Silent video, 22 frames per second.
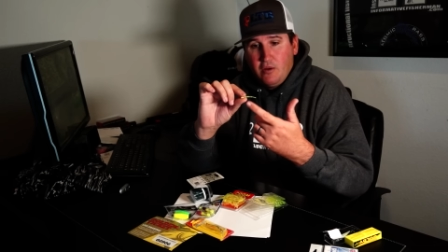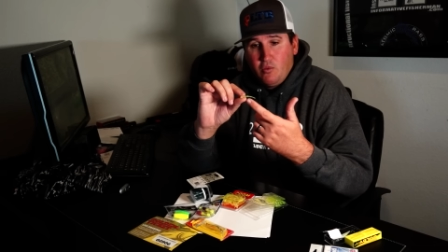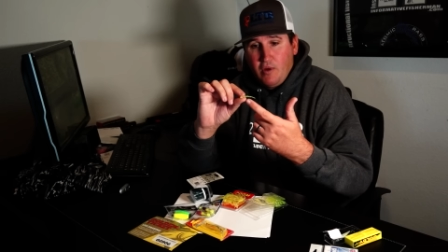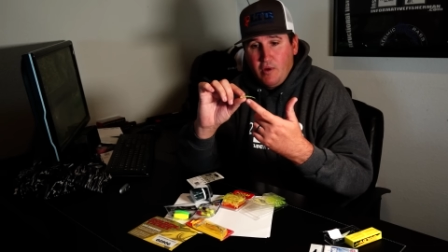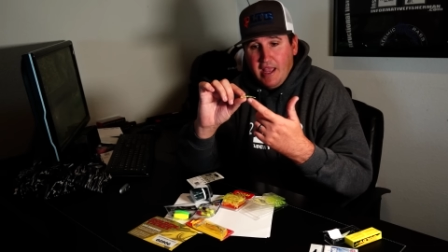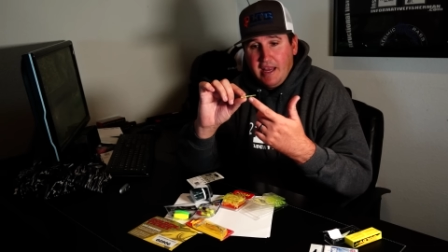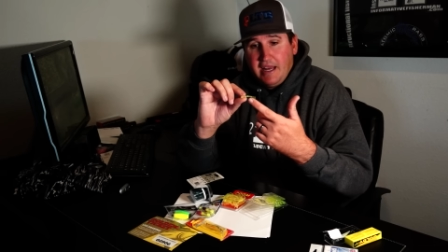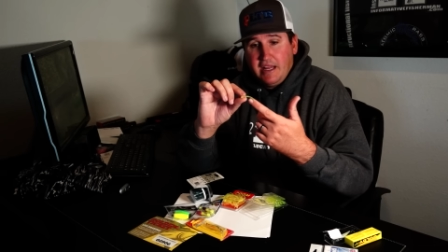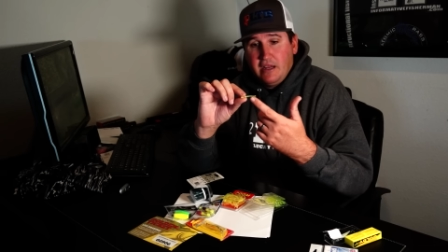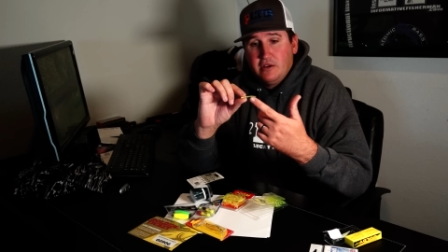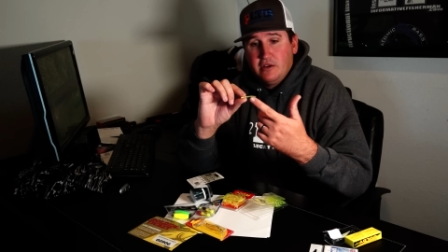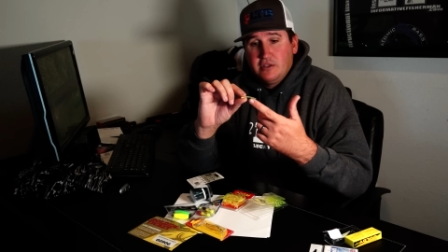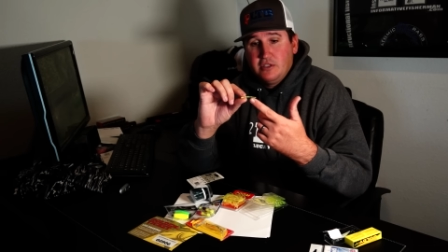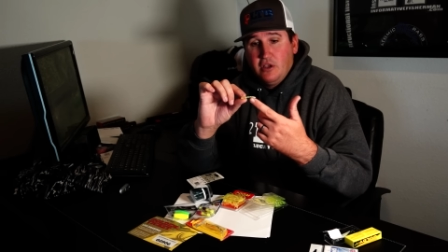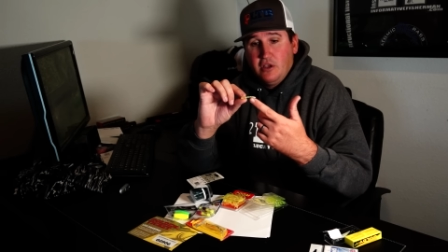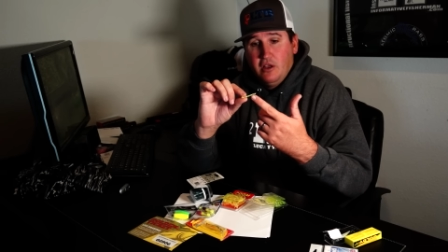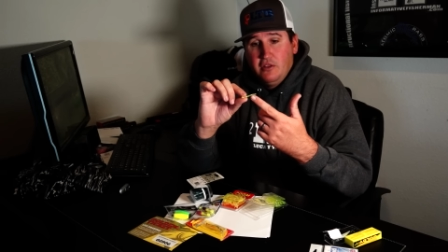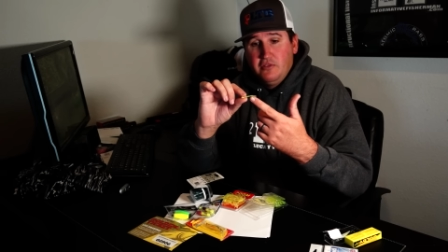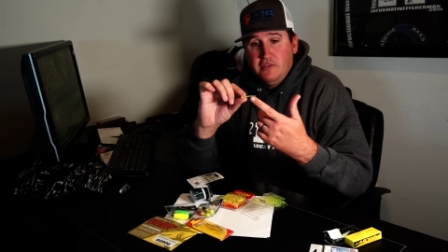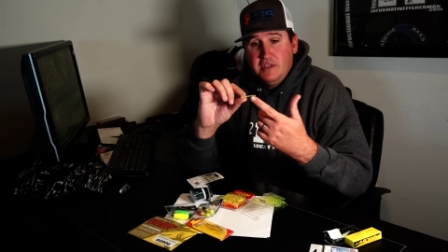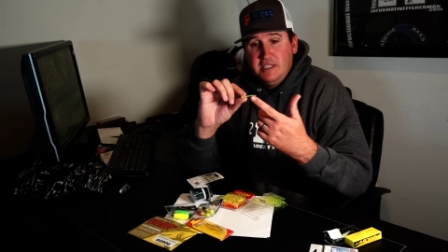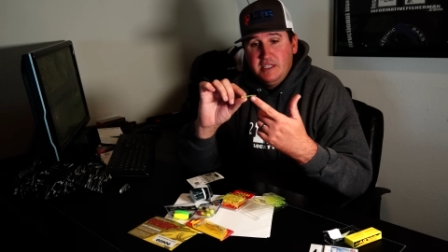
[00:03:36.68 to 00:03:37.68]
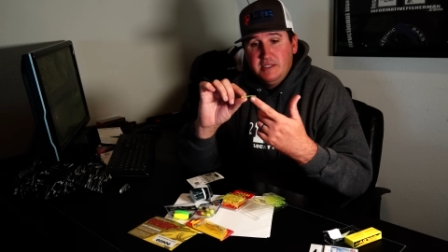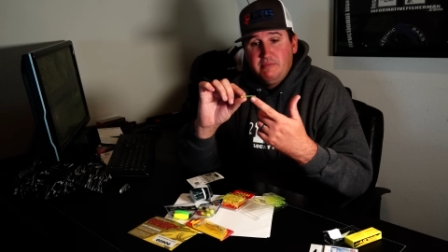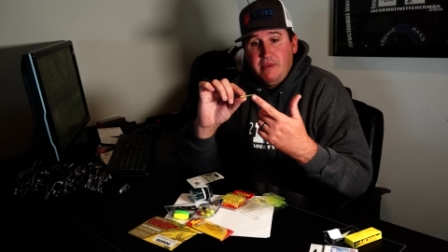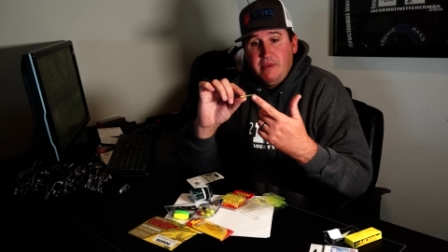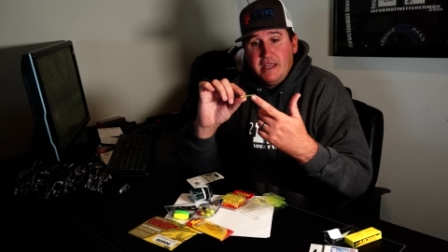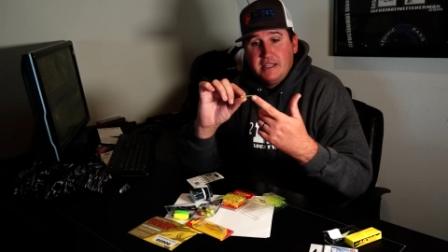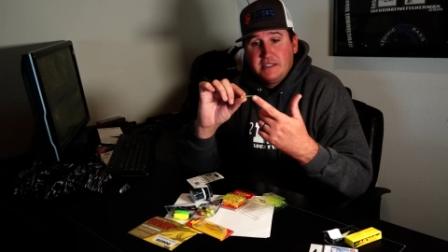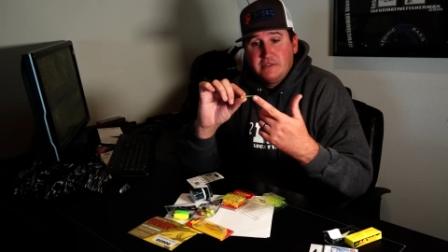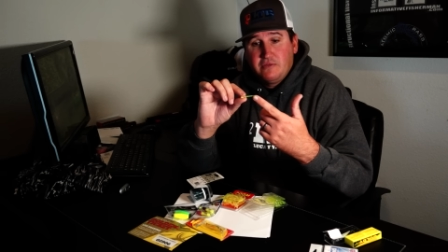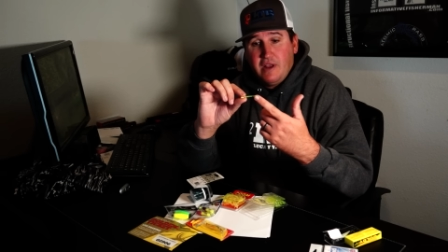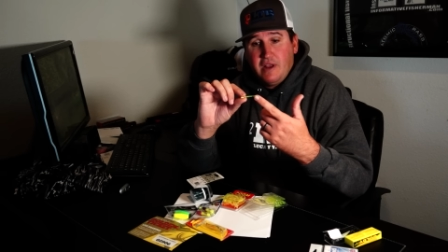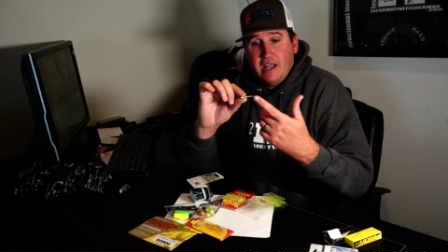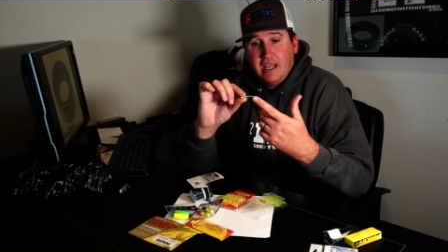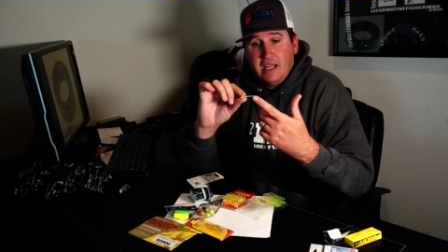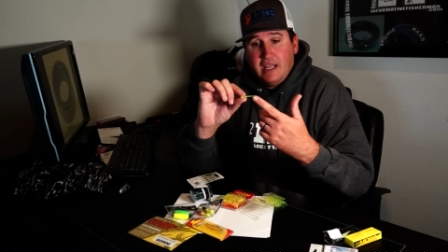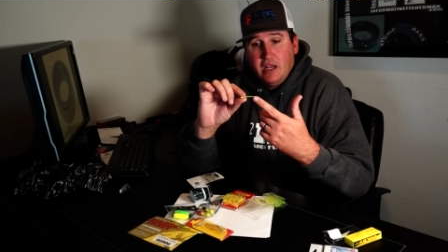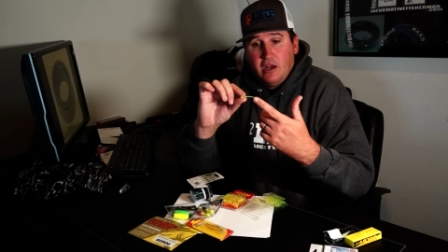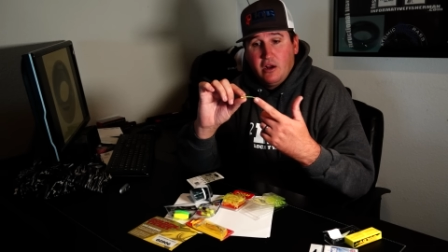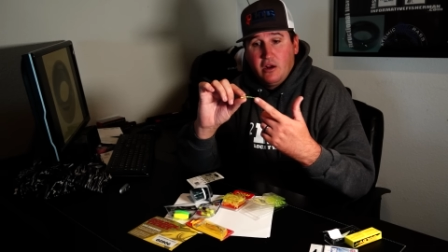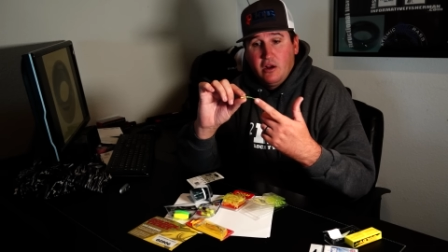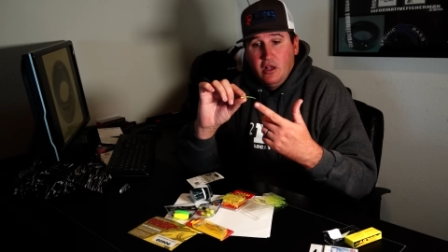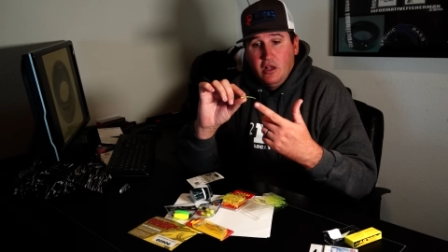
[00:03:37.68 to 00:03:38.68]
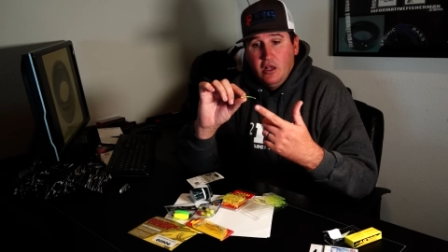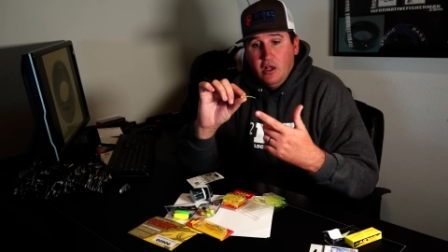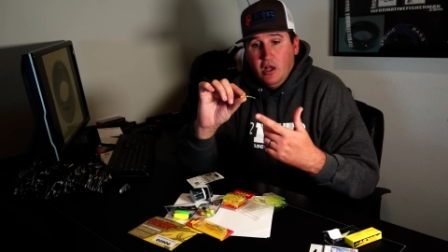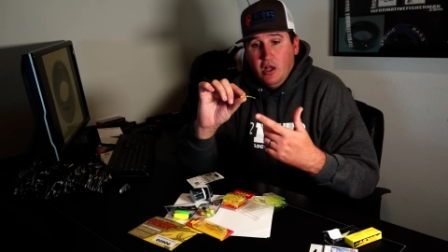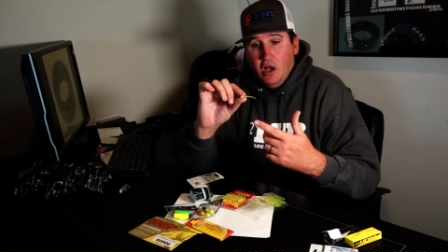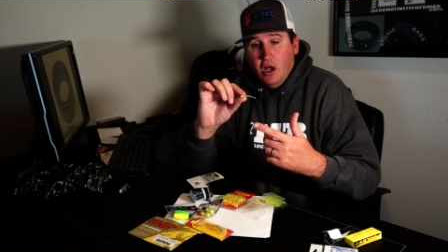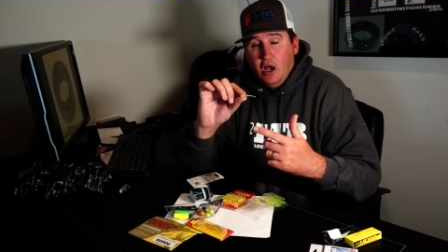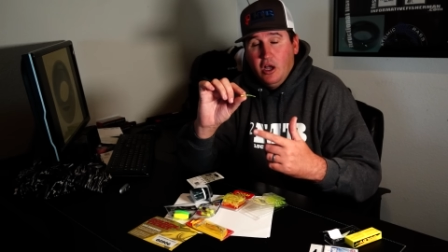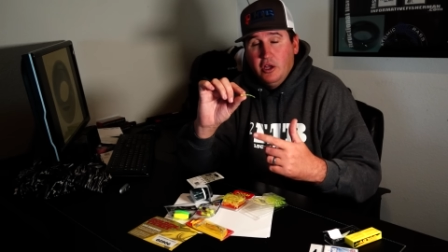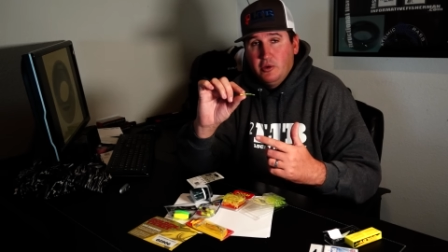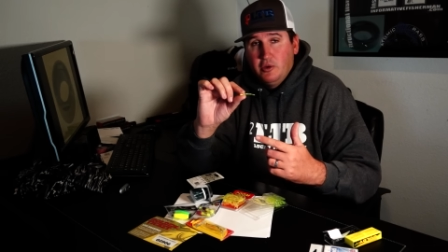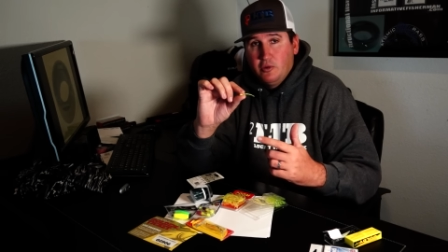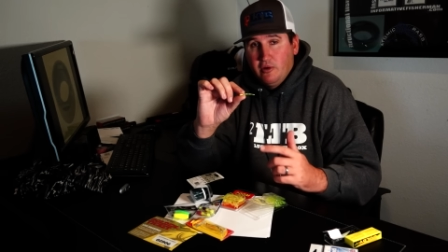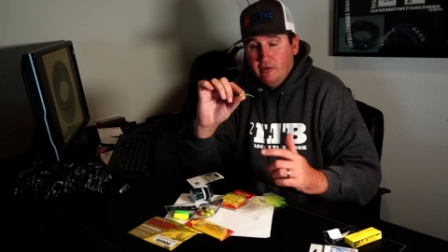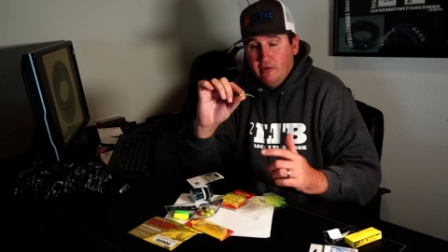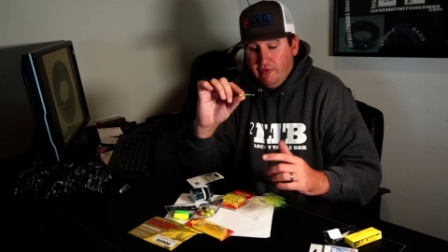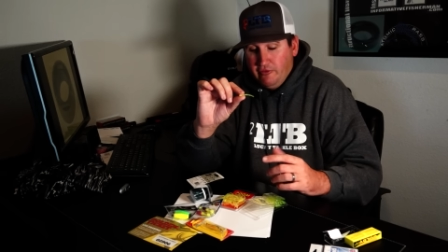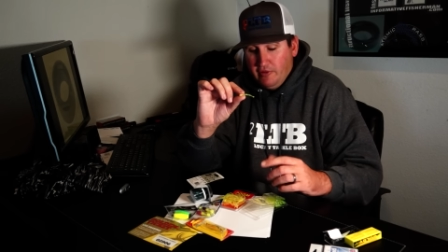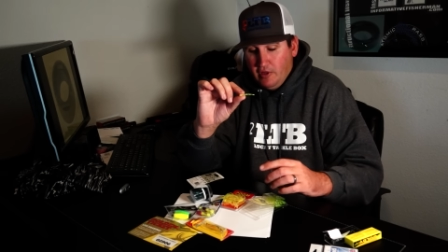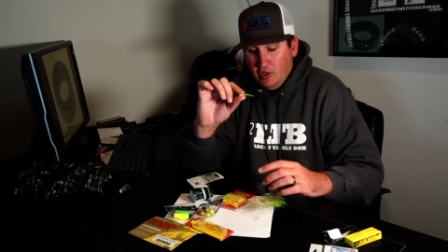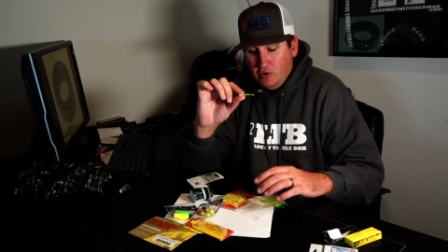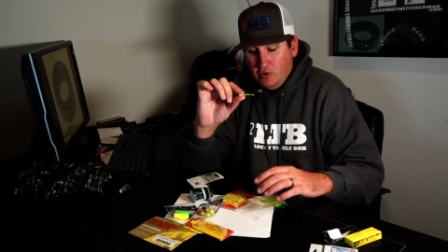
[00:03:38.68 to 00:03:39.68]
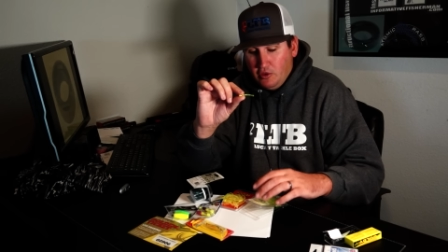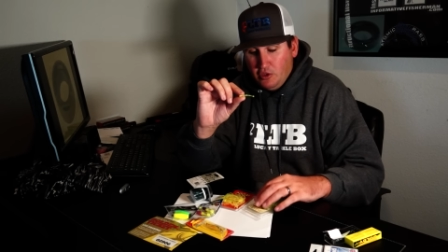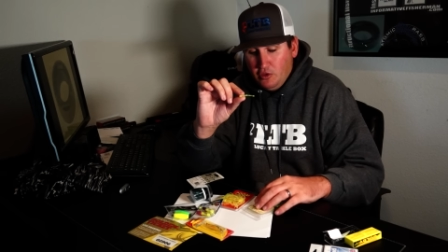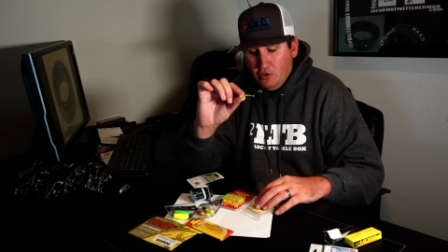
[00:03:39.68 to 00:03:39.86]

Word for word: red ears on these baits right here under a float.